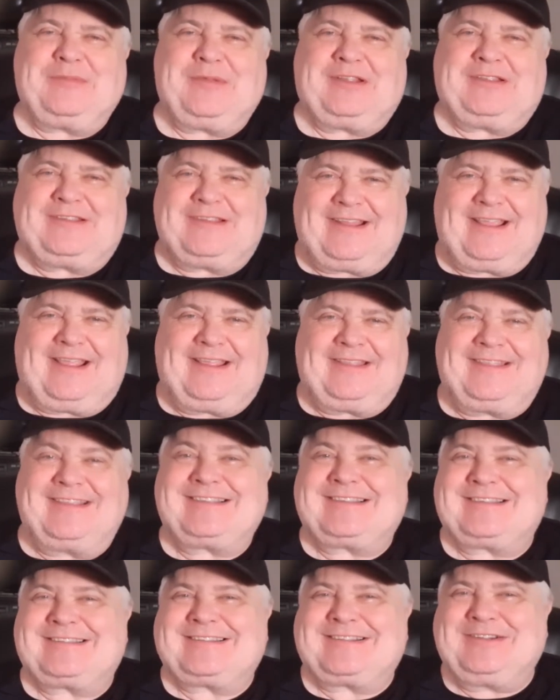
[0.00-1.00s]
me today.
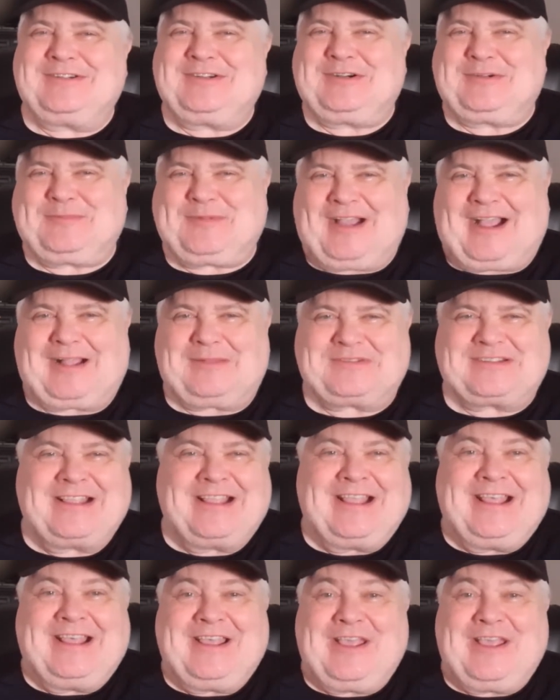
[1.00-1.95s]
This is Scooter Pops.